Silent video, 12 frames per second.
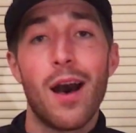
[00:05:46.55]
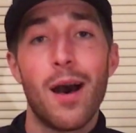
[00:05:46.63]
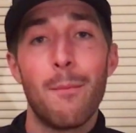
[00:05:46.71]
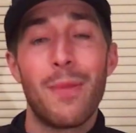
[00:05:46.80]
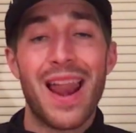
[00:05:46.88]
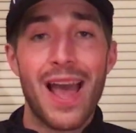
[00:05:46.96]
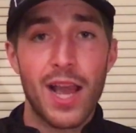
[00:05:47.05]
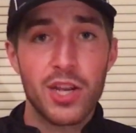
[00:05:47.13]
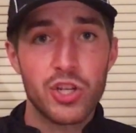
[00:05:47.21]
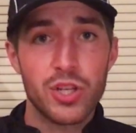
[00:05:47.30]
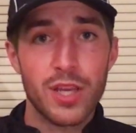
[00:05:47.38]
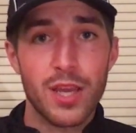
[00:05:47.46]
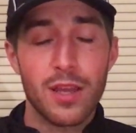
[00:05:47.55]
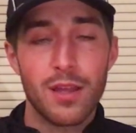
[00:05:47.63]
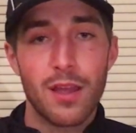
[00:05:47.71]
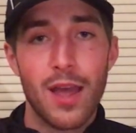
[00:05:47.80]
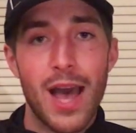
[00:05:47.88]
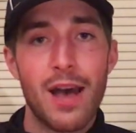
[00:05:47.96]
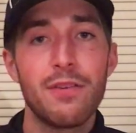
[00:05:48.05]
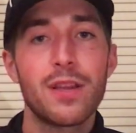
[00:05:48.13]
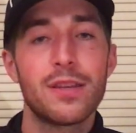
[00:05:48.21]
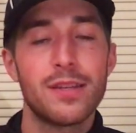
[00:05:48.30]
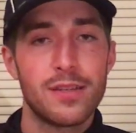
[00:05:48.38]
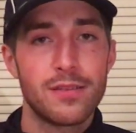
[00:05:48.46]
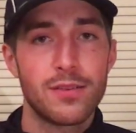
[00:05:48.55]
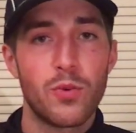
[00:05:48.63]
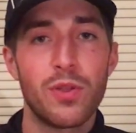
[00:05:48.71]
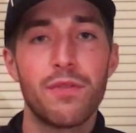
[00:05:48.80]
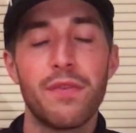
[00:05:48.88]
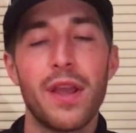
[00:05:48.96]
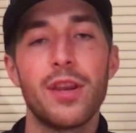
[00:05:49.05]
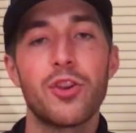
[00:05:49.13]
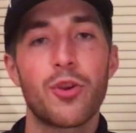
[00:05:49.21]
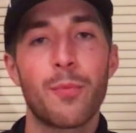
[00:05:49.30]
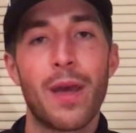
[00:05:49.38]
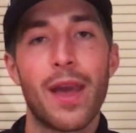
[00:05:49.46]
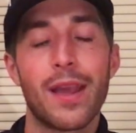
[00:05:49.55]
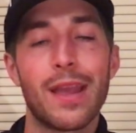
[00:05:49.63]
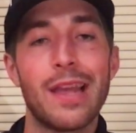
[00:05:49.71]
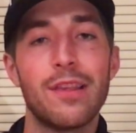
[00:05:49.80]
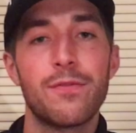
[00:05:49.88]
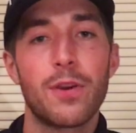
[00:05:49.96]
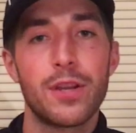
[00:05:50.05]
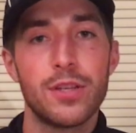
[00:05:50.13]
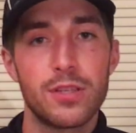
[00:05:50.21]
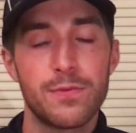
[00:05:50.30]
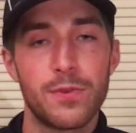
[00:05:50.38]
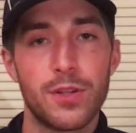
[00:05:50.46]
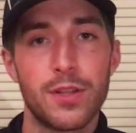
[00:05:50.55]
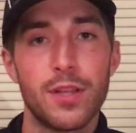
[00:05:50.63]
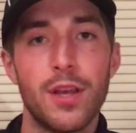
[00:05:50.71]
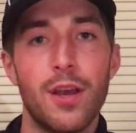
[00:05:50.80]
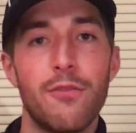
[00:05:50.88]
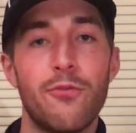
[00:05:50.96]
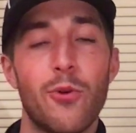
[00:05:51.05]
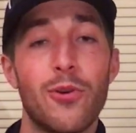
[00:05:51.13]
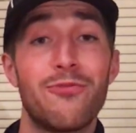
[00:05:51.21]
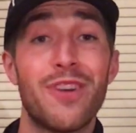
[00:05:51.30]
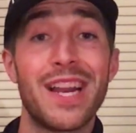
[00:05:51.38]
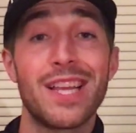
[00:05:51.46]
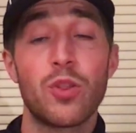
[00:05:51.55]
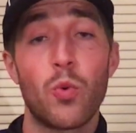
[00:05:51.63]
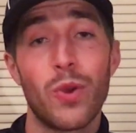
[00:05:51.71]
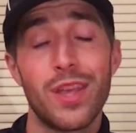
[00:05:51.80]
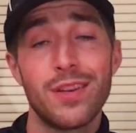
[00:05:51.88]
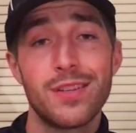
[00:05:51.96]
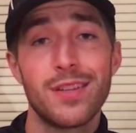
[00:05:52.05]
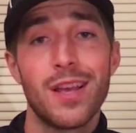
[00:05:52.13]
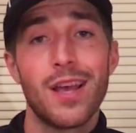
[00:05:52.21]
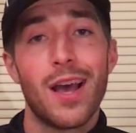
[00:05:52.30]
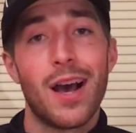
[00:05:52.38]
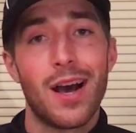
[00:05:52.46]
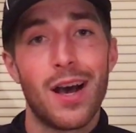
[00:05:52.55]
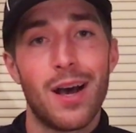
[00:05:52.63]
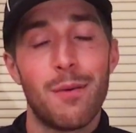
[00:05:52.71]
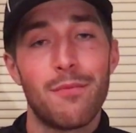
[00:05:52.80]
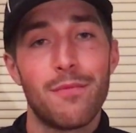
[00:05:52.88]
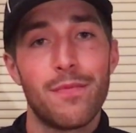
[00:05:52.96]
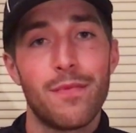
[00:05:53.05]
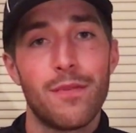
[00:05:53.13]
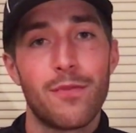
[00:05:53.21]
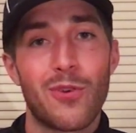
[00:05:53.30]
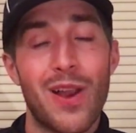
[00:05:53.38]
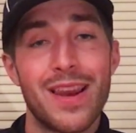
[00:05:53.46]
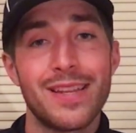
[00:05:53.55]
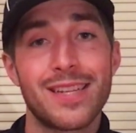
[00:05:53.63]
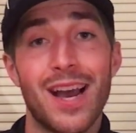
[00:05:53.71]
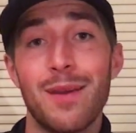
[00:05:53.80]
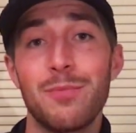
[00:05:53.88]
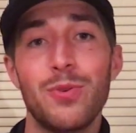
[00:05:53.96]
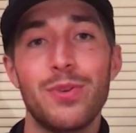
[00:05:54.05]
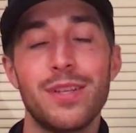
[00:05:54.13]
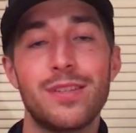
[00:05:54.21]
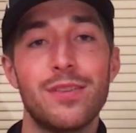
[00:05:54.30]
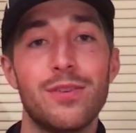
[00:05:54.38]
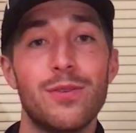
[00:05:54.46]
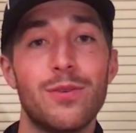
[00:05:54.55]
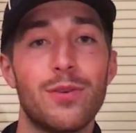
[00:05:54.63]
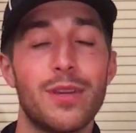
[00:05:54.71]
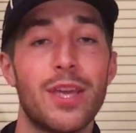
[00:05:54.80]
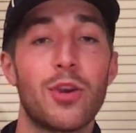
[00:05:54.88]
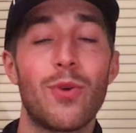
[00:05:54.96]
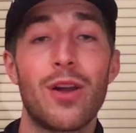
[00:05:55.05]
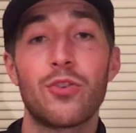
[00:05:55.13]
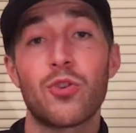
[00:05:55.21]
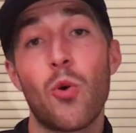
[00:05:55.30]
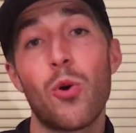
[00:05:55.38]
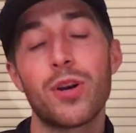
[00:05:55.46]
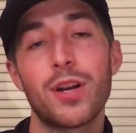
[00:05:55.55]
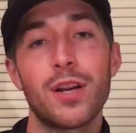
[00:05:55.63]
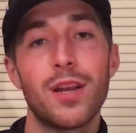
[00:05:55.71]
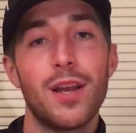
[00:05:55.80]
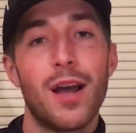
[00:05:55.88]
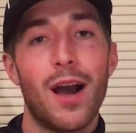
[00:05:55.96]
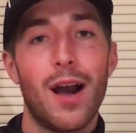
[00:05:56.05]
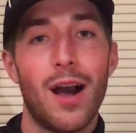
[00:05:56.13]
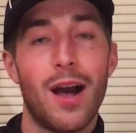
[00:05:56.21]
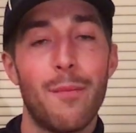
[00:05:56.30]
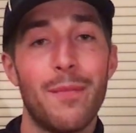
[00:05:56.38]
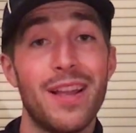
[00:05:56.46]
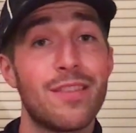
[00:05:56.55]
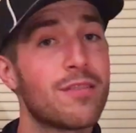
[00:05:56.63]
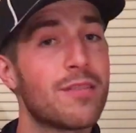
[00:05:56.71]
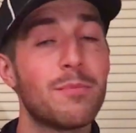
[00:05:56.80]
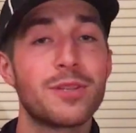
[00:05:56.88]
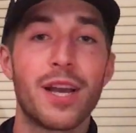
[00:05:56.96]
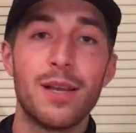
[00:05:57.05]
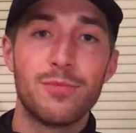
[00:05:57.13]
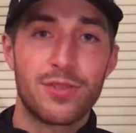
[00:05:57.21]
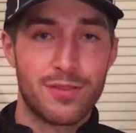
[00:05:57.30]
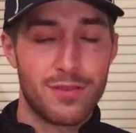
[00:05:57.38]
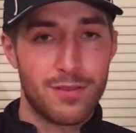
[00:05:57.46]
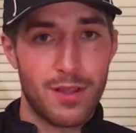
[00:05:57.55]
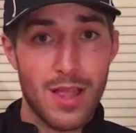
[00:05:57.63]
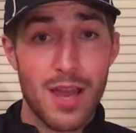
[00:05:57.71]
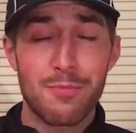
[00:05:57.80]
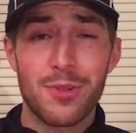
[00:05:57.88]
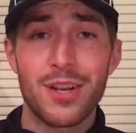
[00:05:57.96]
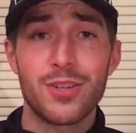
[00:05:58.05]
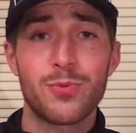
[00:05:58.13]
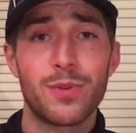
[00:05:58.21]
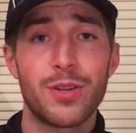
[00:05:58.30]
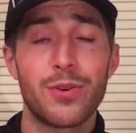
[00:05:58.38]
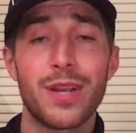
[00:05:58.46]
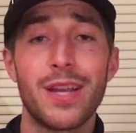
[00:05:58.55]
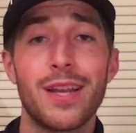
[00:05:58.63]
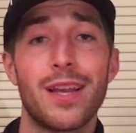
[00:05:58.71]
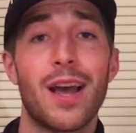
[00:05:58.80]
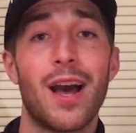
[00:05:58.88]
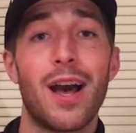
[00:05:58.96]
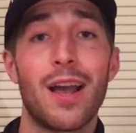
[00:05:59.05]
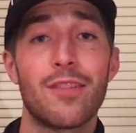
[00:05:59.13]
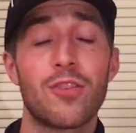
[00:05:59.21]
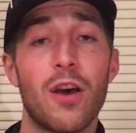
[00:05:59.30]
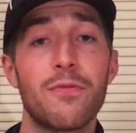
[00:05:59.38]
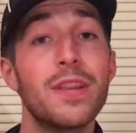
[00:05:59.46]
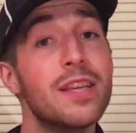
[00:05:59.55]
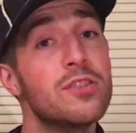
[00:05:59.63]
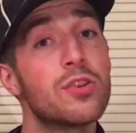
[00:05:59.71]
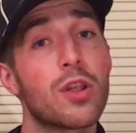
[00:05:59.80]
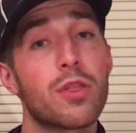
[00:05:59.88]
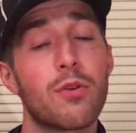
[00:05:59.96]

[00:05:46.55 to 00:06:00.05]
But actually, having a disc with fade in your bag is very useful for fighting the wind. For any time you need to get around a corner, it's sometimes, a lot of players would agree, it's often easier